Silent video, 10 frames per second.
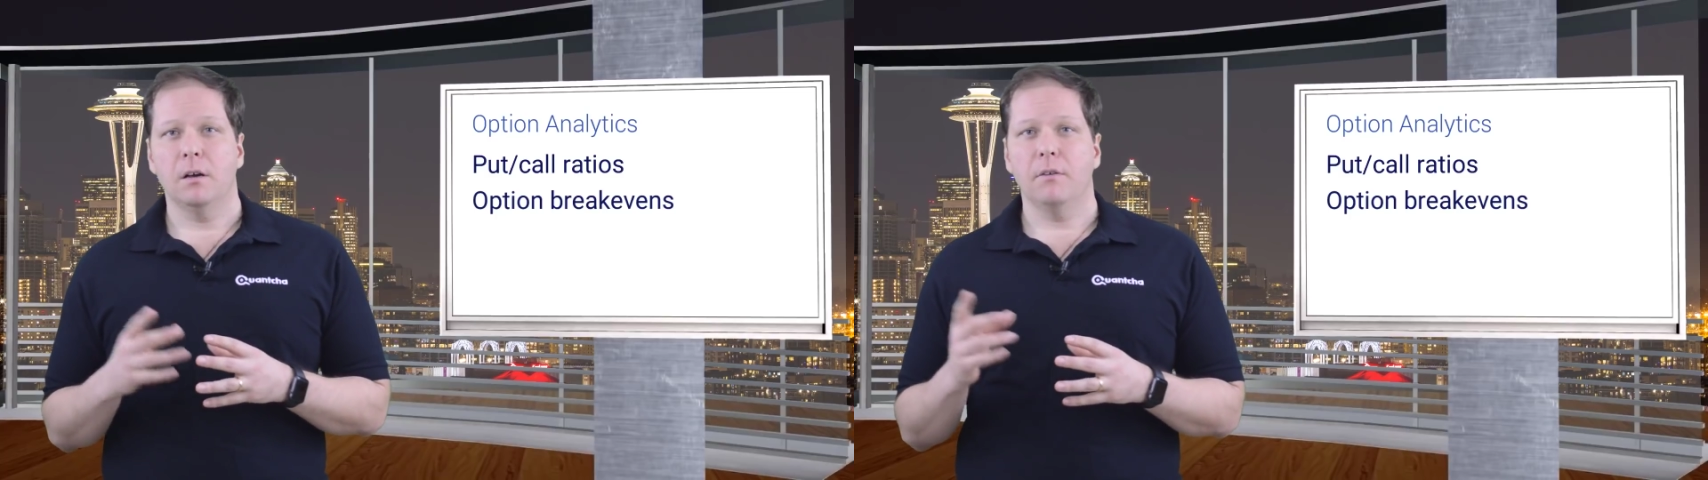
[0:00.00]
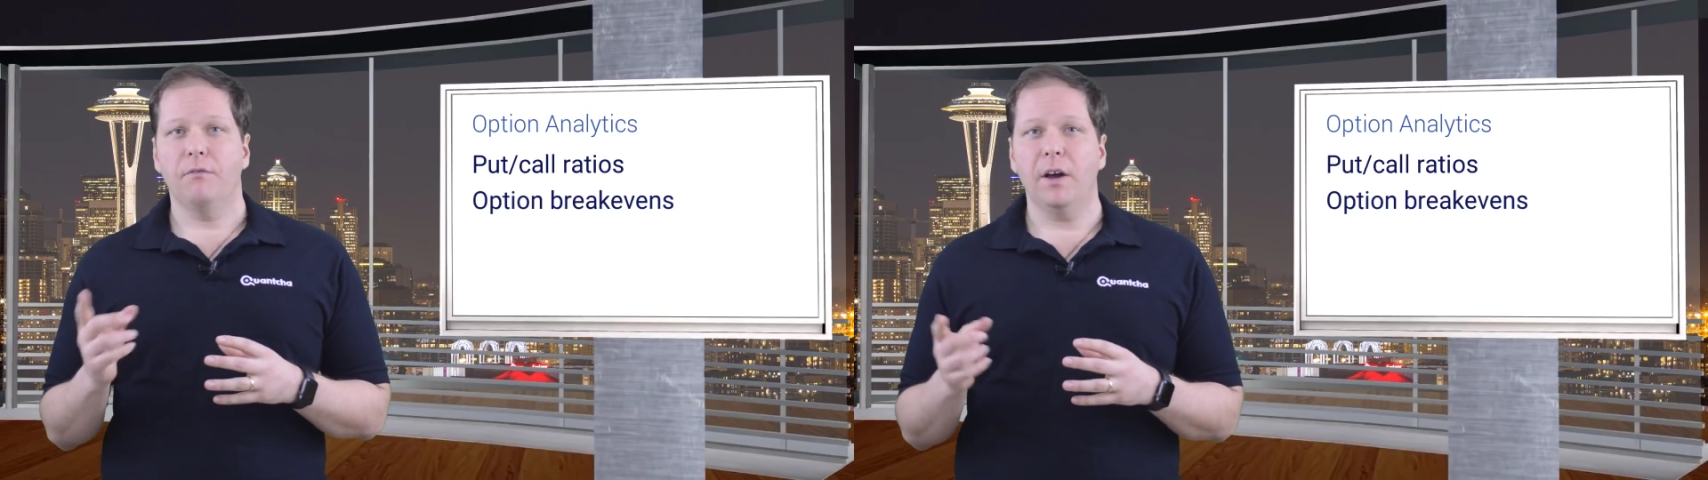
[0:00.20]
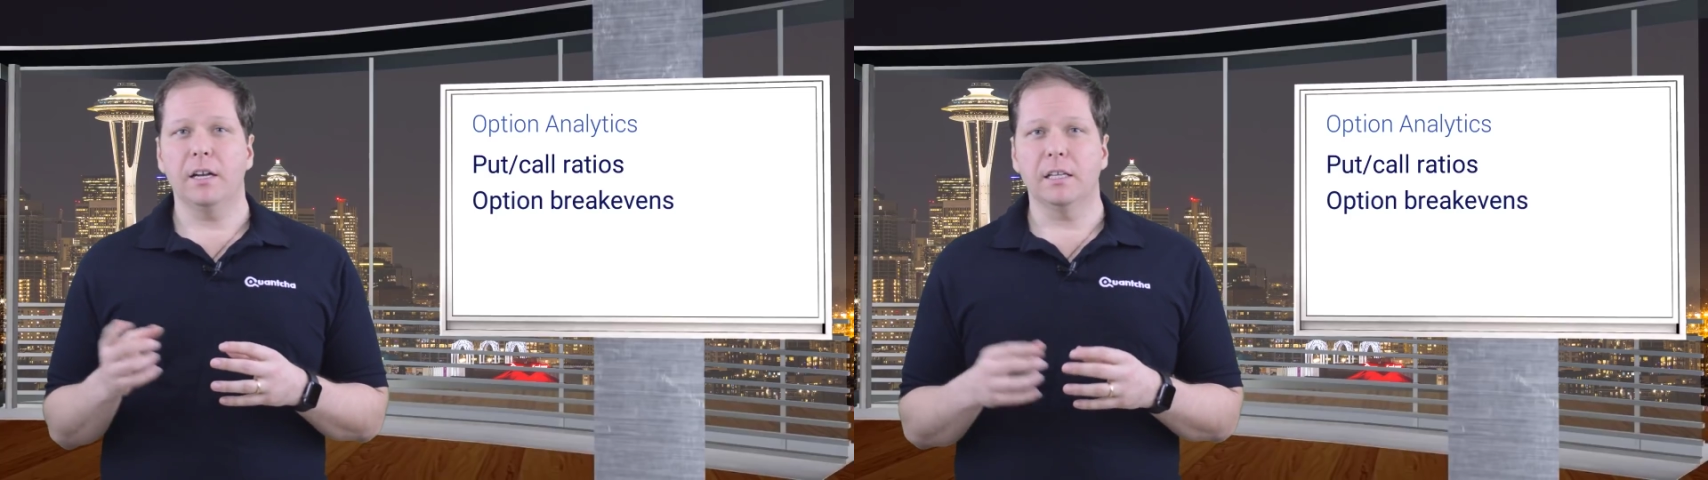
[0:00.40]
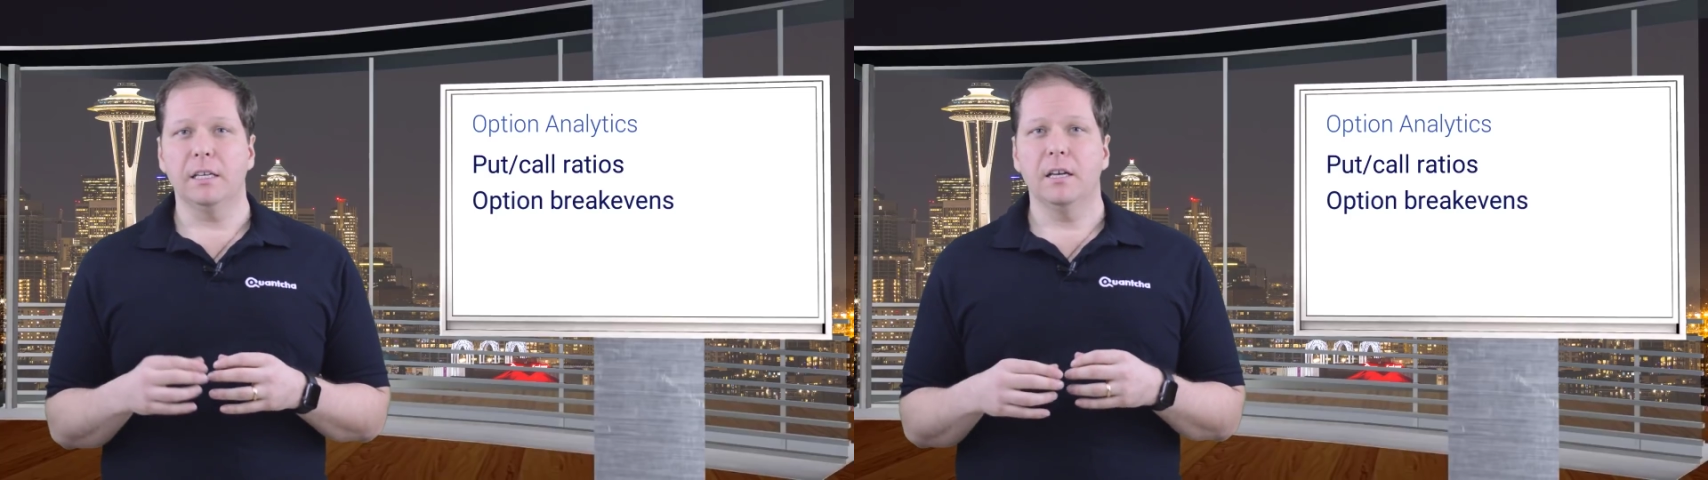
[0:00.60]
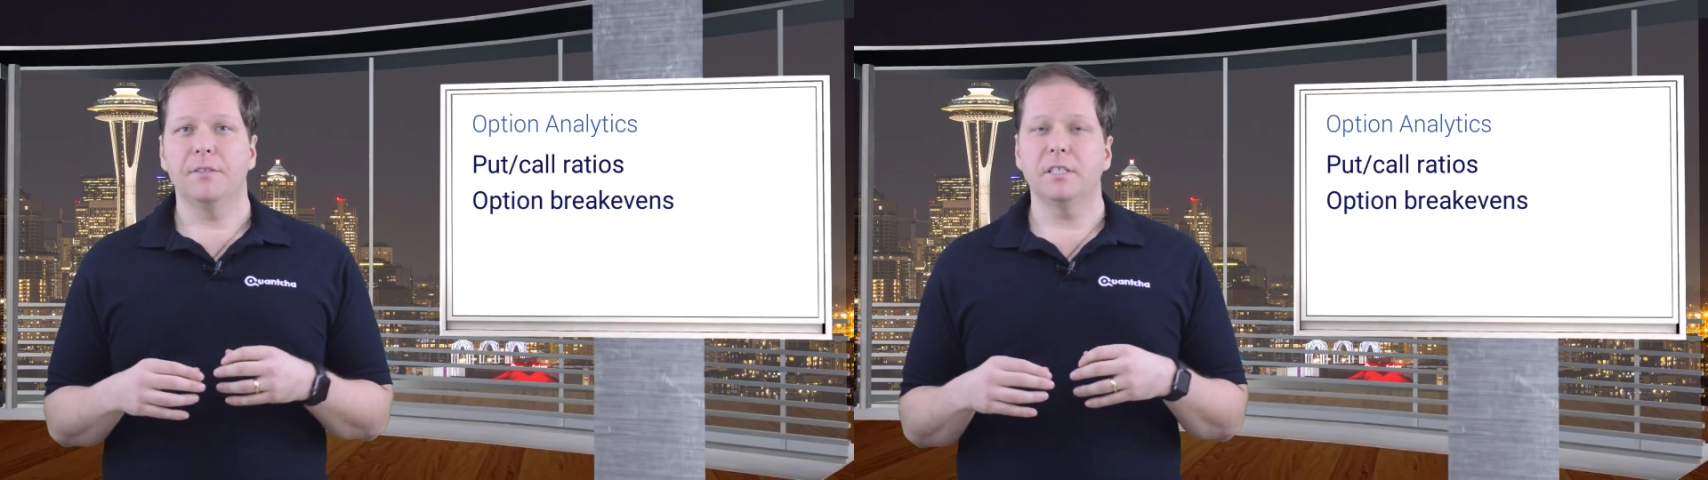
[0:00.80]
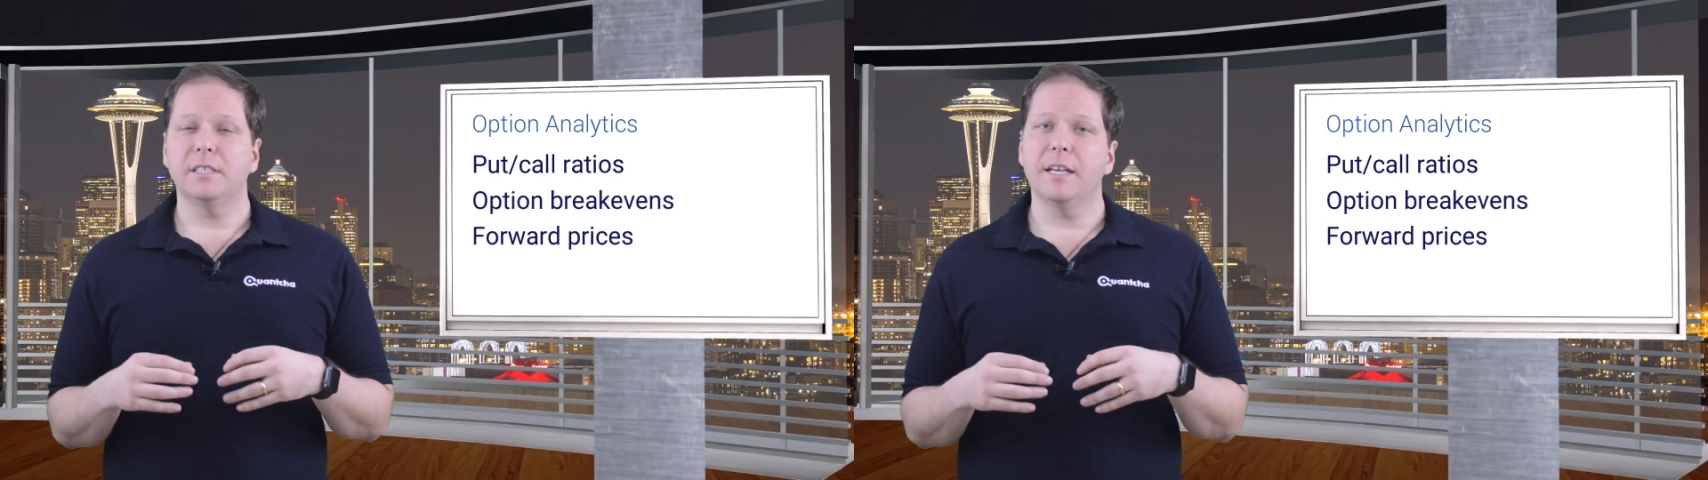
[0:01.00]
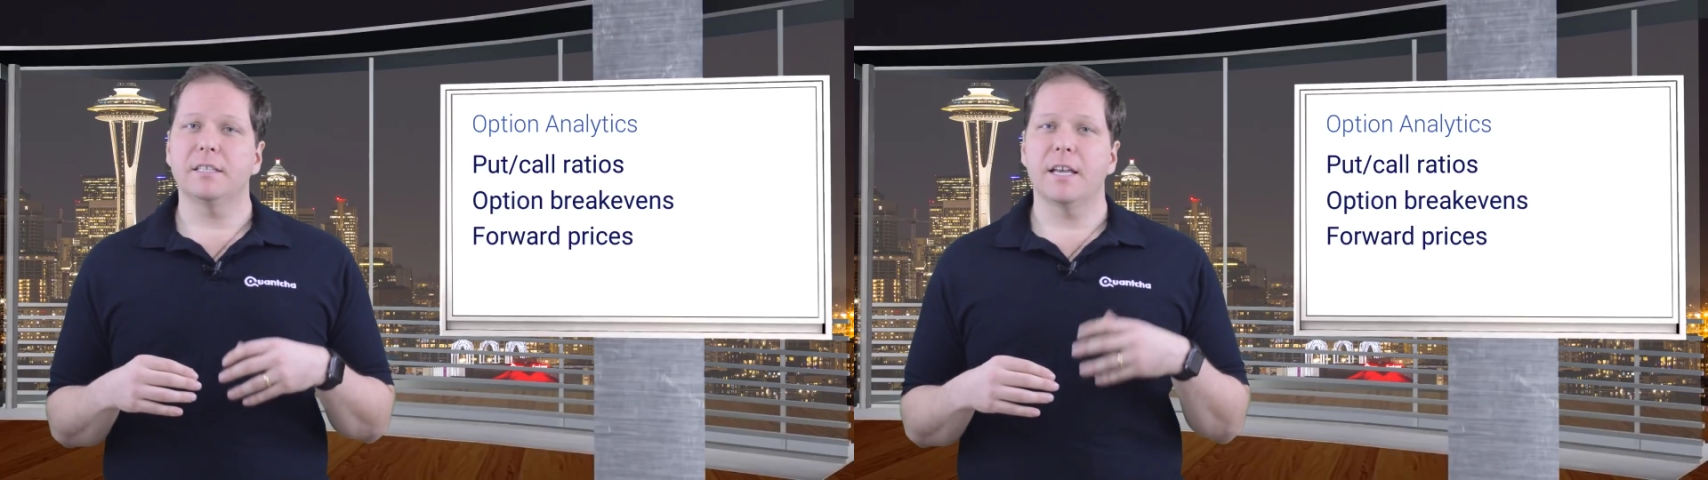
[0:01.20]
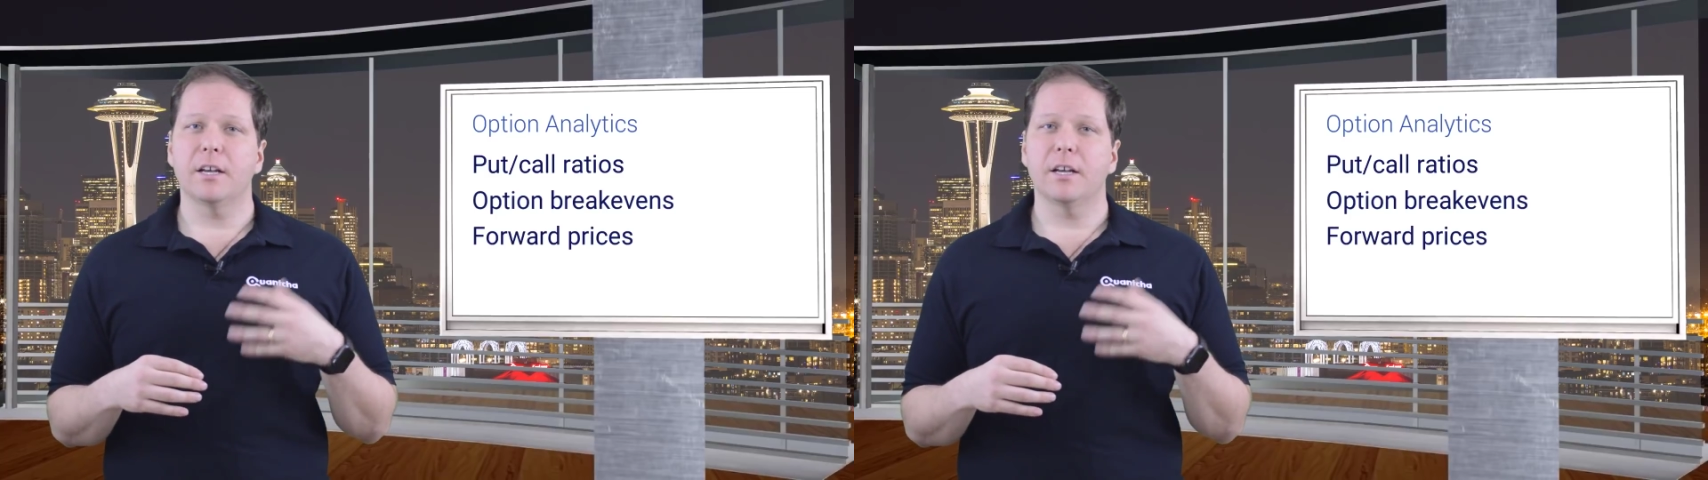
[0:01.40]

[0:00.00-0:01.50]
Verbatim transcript: Finally, this dataset